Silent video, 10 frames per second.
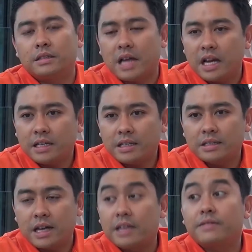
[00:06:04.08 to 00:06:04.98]

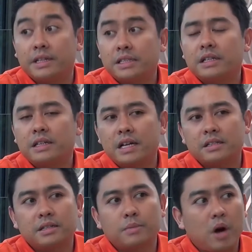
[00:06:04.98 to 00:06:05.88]
Thai investor
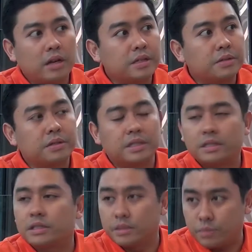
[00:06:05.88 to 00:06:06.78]
actually bought into
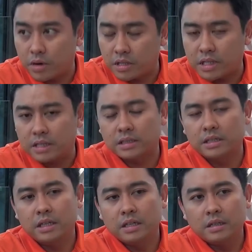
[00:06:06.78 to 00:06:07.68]
this projects,
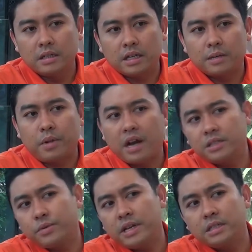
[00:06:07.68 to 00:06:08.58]
and the
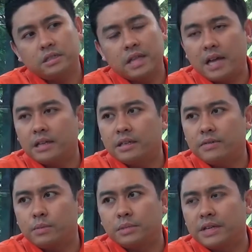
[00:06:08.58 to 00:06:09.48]
price range starting
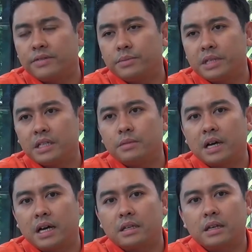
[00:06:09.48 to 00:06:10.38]
from 7 million
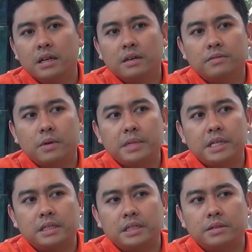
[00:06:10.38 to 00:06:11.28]
baht for
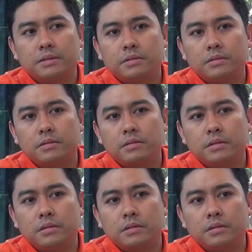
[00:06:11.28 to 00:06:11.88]
me is still